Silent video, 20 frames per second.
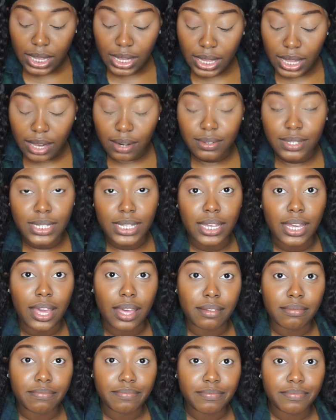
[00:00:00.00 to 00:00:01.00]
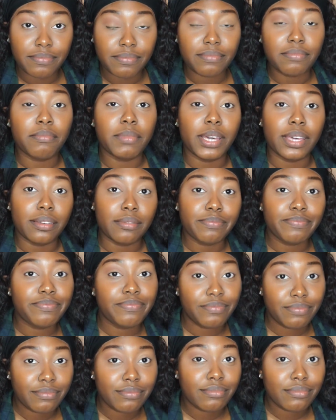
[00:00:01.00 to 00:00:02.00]
Y'all don't see it yet, but
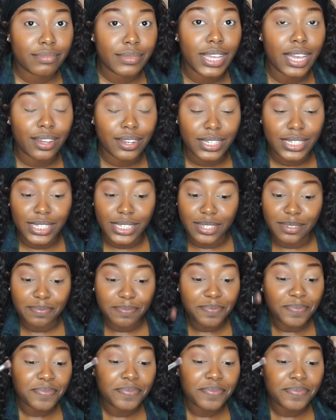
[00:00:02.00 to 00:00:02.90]
y'all gonna see it.